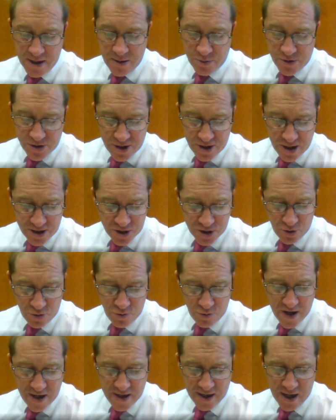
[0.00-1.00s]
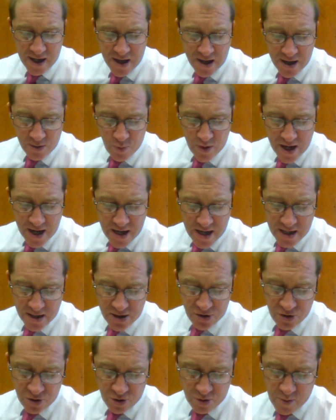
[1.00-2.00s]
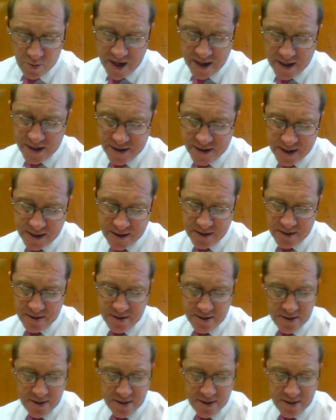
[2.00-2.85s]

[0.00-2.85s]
It was dusk already, and we ate in a doorway, and he said,